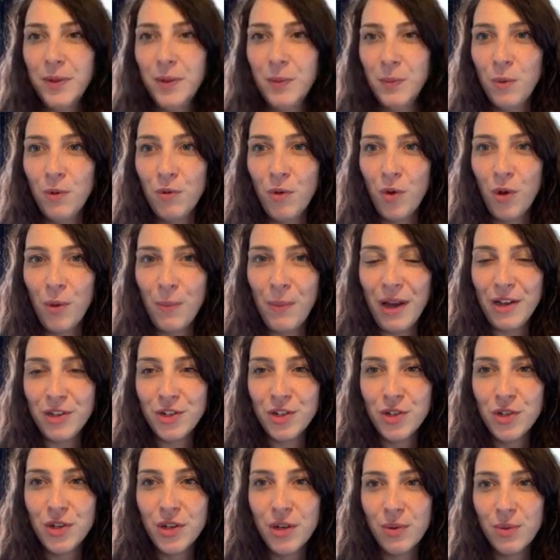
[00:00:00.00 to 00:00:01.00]
We've all got
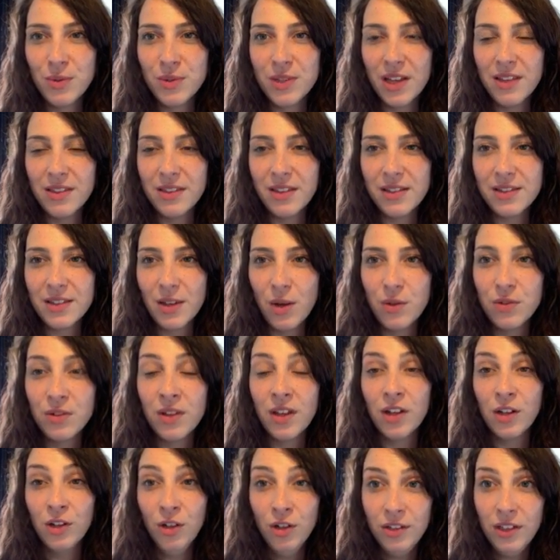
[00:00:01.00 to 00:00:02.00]
matching nails in this house,
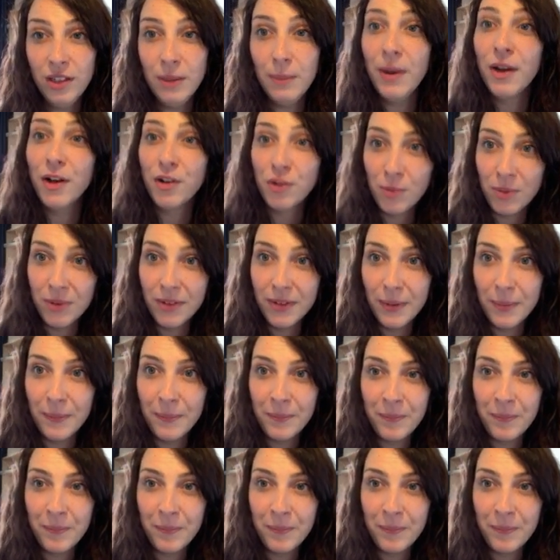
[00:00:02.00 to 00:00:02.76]
including my husband.